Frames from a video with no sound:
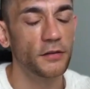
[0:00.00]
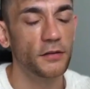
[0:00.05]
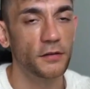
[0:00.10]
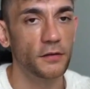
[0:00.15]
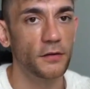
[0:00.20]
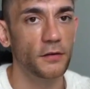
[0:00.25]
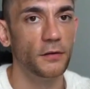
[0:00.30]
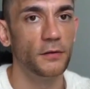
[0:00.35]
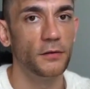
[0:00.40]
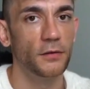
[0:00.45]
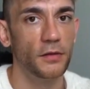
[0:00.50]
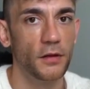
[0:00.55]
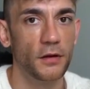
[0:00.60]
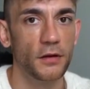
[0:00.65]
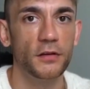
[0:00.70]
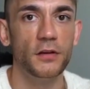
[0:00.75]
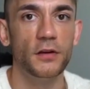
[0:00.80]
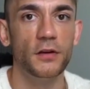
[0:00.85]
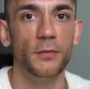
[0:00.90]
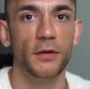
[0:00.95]
this do that a
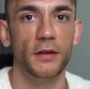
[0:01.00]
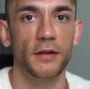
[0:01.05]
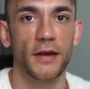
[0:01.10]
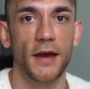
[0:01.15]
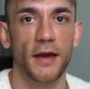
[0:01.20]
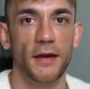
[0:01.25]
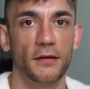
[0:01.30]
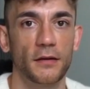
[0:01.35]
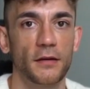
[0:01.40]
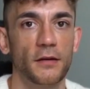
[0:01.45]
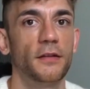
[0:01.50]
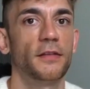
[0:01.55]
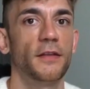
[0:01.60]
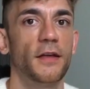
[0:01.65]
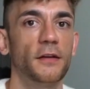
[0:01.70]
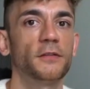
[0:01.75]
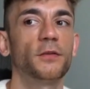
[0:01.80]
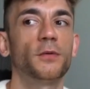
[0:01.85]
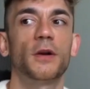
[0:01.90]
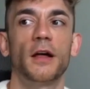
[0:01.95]
human can?
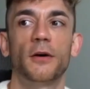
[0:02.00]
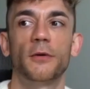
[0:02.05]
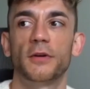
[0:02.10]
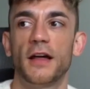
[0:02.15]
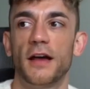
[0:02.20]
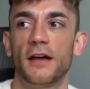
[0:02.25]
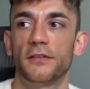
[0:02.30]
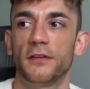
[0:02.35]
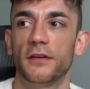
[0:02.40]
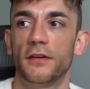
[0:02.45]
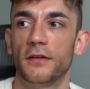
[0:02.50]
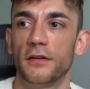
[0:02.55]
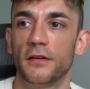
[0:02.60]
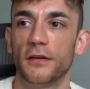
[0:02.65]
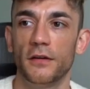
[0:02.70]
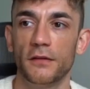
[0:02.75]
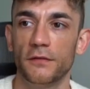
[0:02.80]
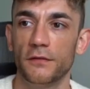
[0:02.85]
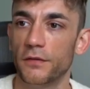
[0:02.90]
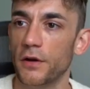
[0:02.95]
That's what I would ask you.
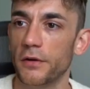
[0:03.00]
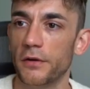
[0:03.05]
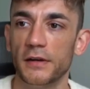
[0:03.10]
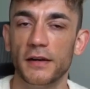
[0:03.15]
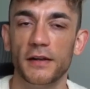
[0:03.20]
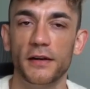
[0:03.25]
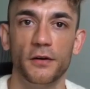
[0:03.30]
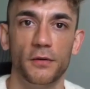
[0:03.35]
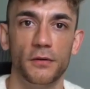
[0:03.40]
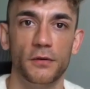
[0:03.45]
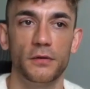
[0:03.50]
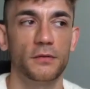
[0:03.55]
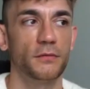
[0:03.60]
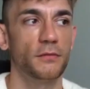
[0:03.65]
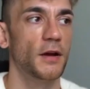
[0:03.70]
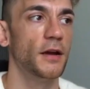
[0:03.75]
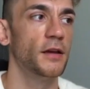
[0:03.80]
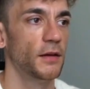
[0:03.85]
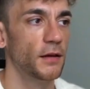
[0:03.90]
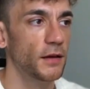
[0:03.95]
Very little,
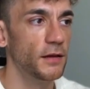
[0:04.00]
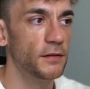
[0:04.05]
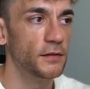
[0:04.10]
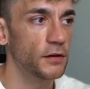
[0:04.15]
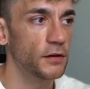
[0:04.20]
right? It's